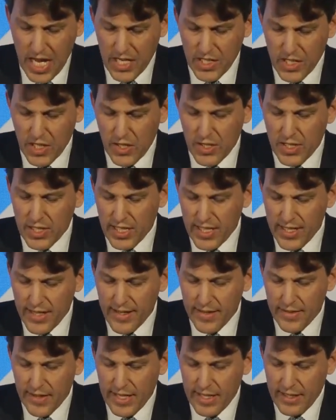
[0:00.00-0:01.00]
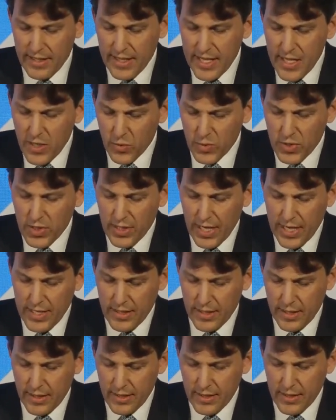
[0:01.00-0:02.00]
to consider the legal
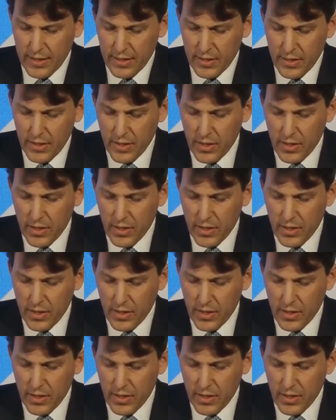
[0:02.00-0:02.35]
status